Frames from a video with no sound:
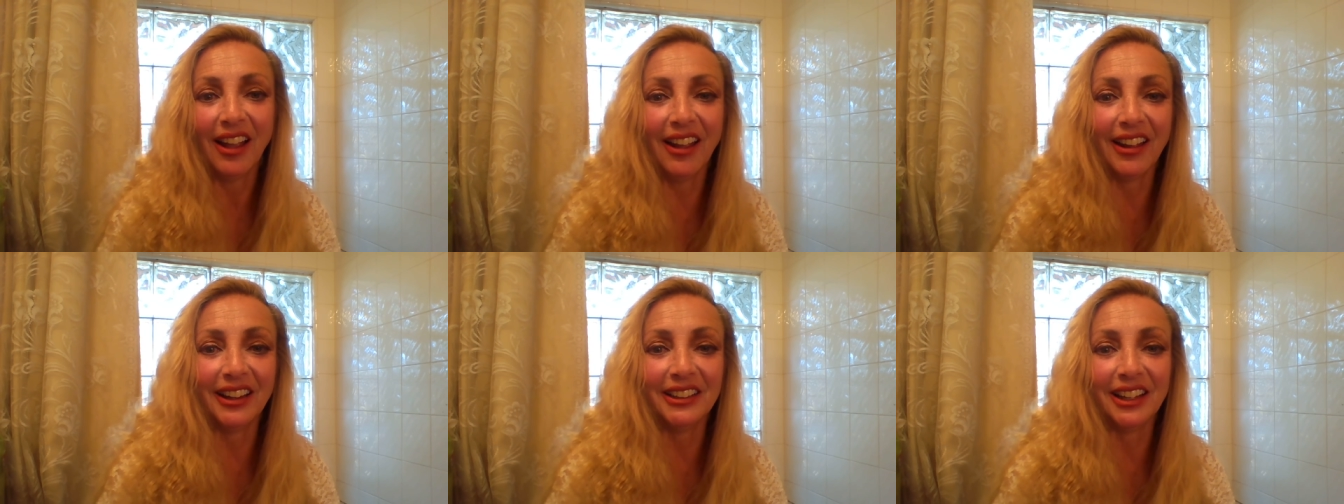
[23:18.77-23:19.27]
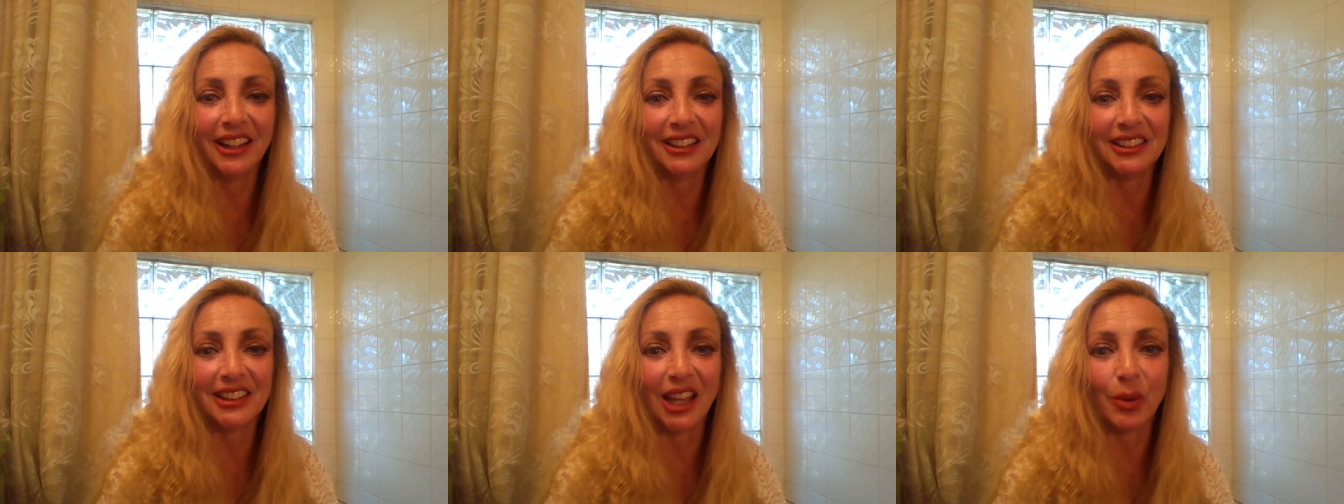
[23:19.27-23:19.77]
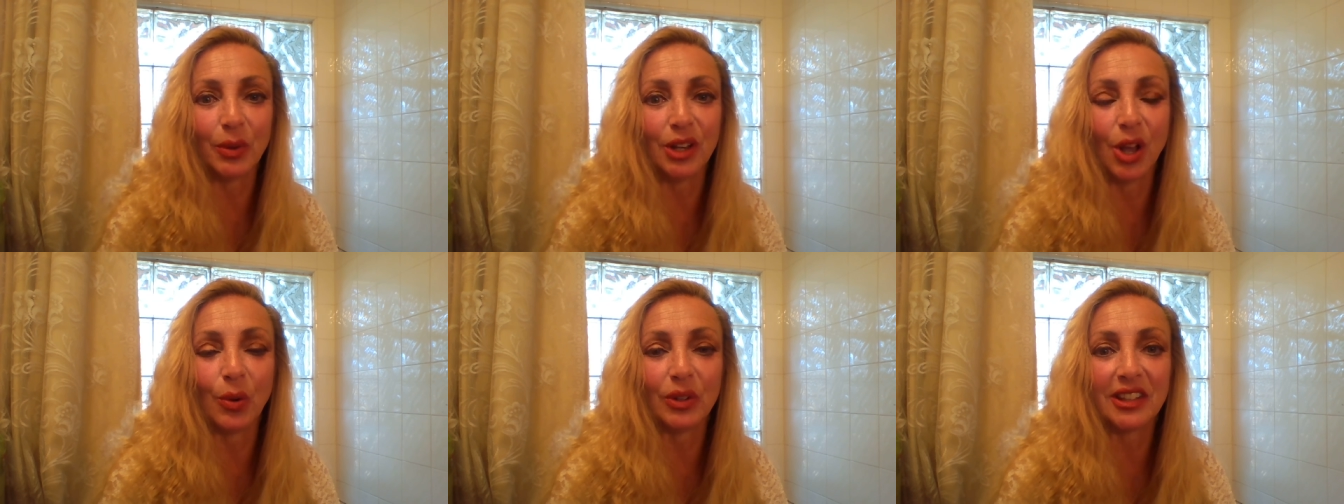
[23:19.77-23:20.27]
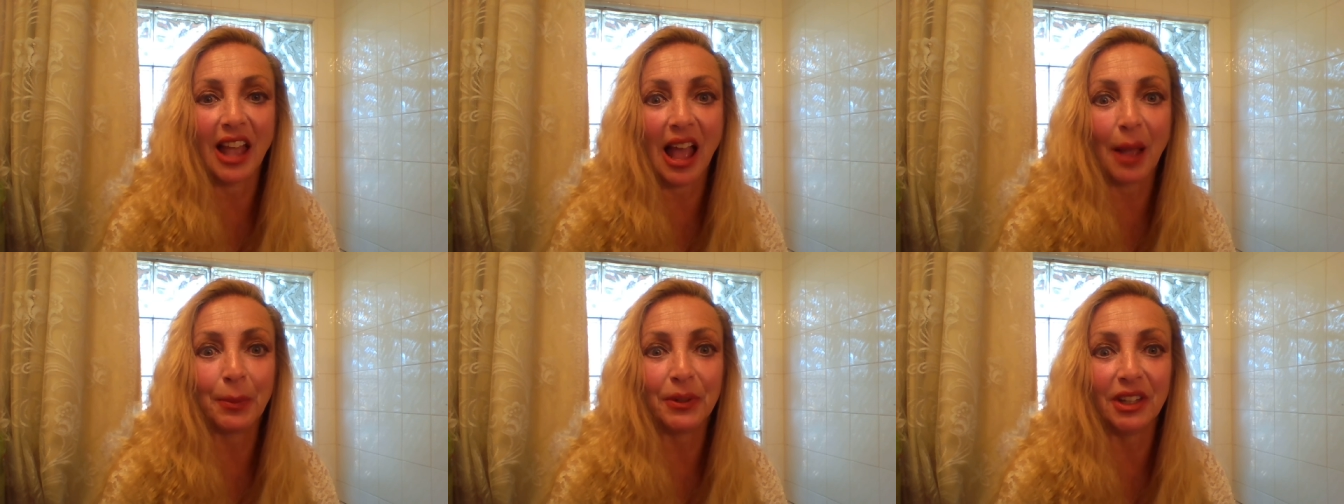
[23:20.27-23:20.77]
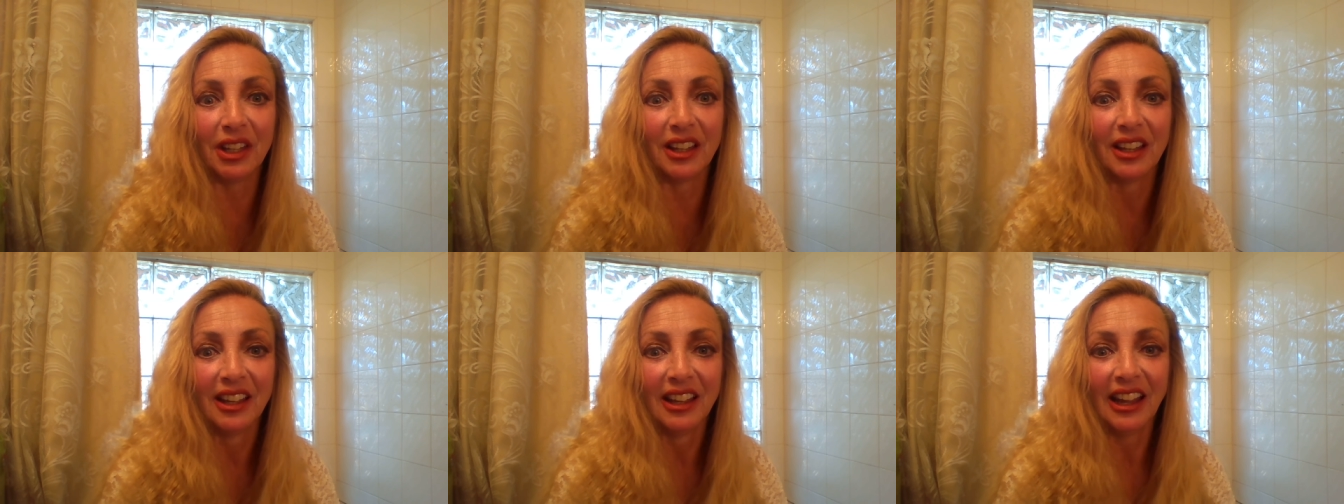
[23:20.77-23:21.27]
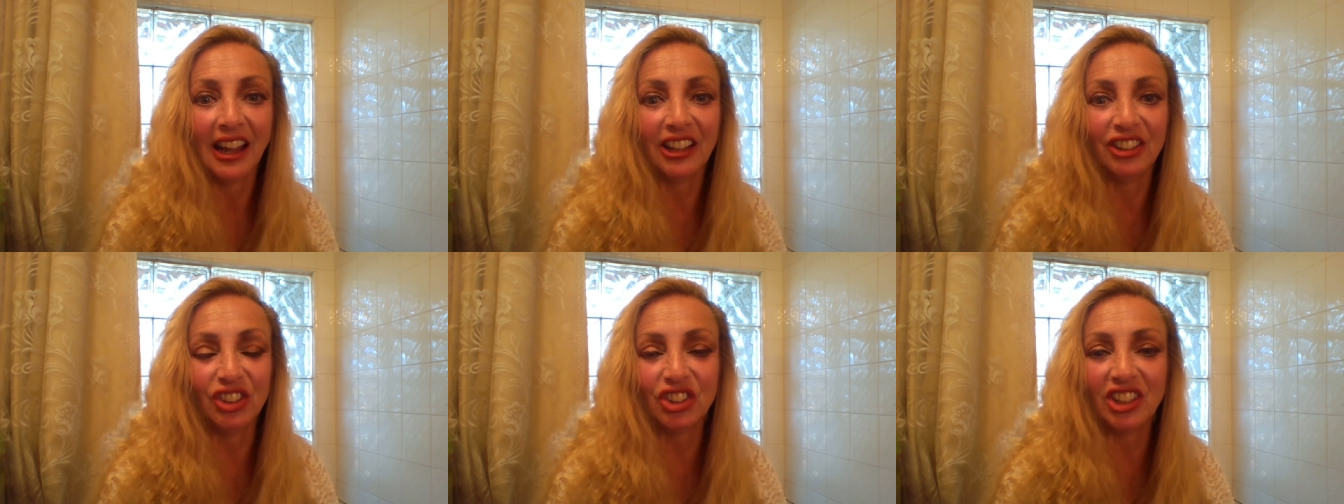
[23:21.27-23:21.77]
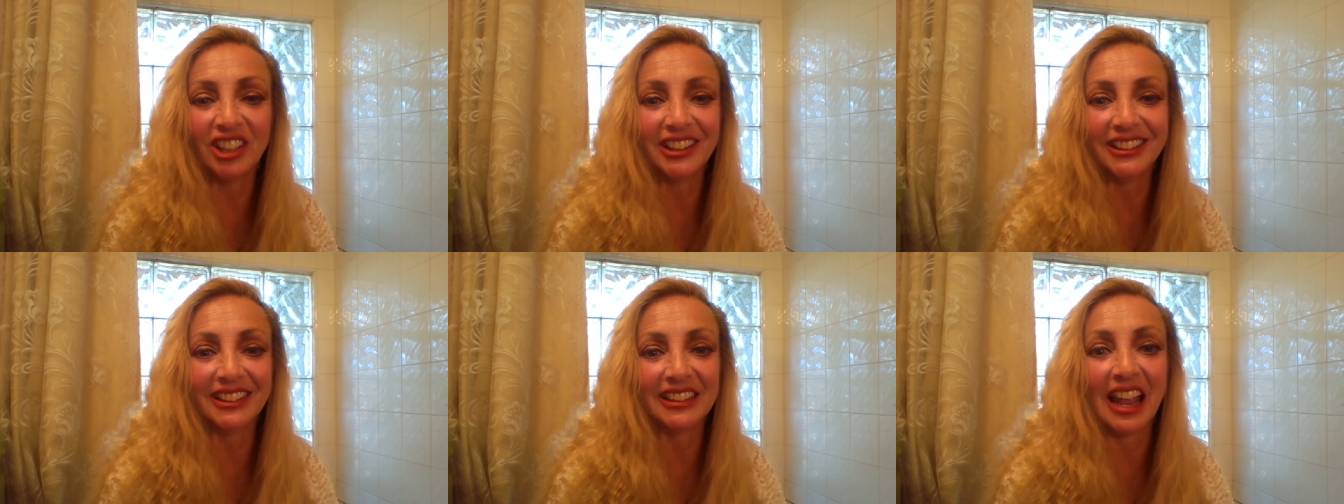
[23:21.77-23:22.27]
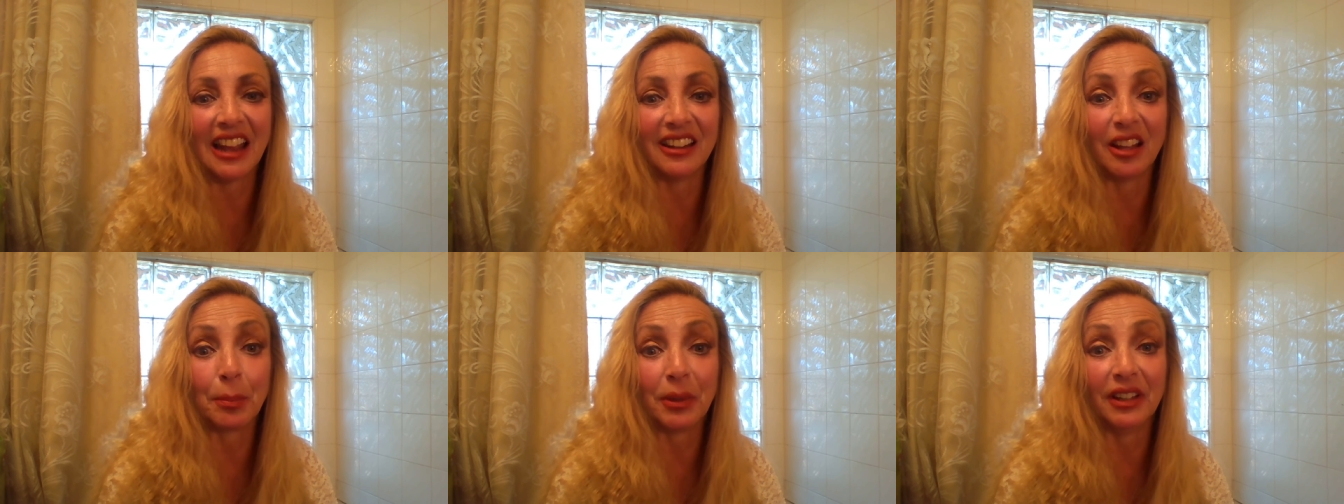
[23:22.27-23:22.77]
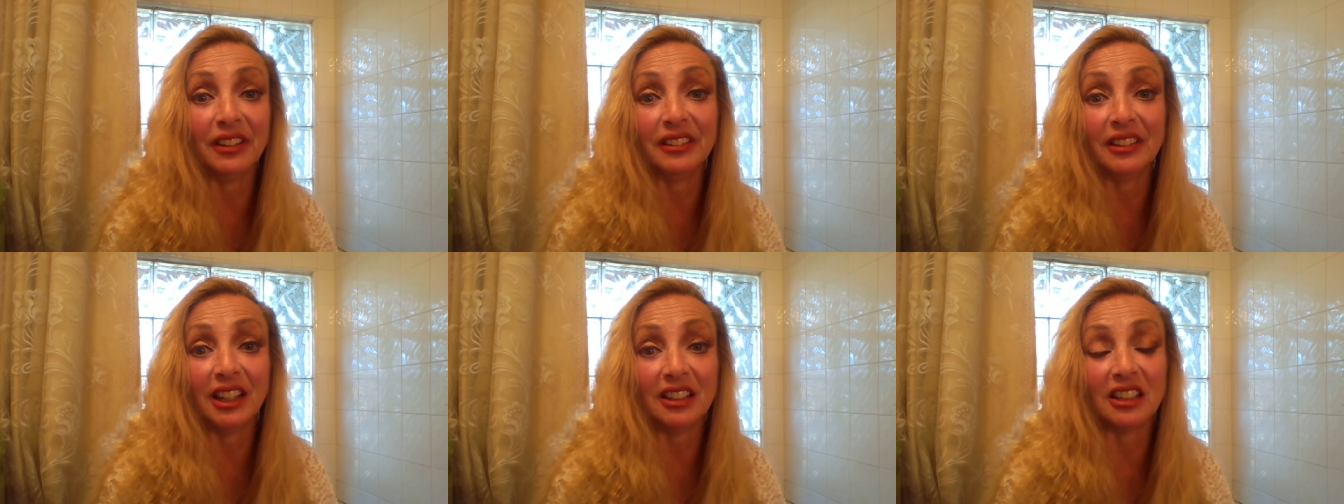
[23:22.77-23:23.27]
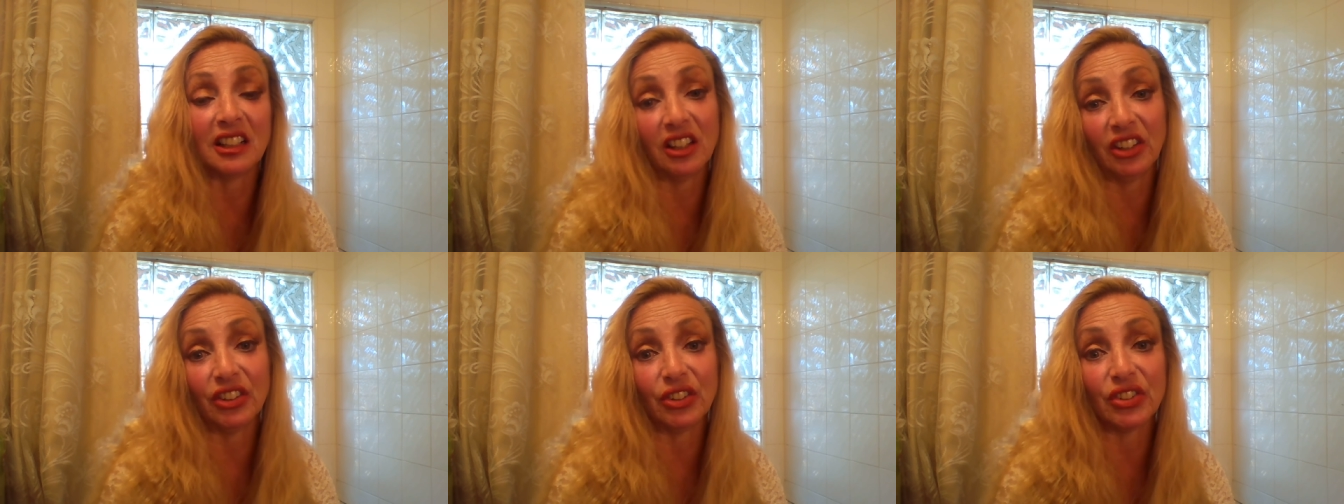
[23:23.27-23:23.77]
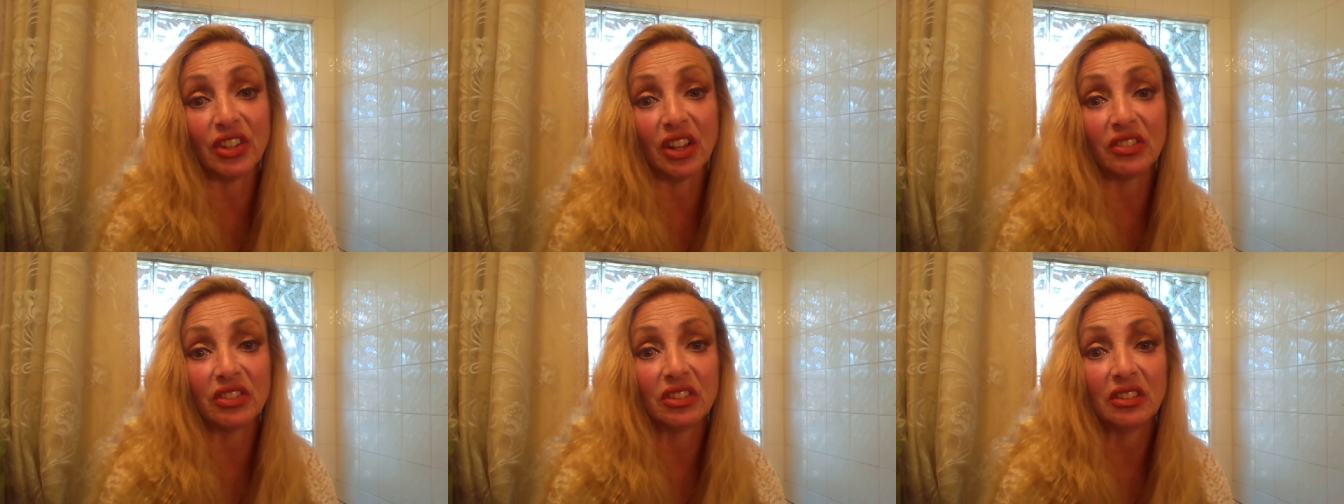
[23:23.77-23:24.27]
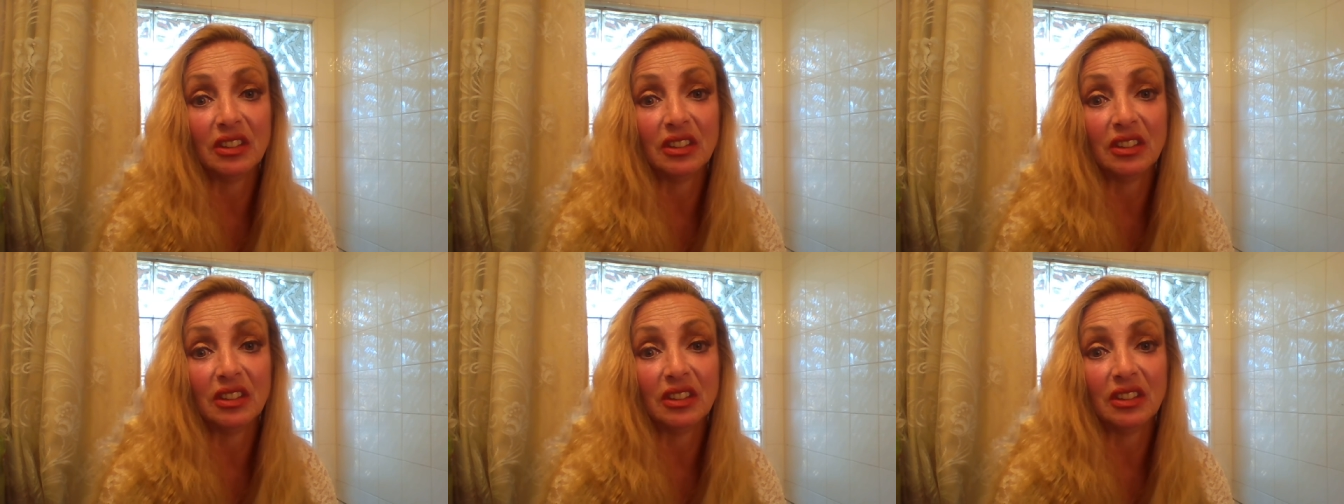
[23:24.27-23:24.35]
And, and say, we know what's happening, and you should at least stand up and, and declare yourselves.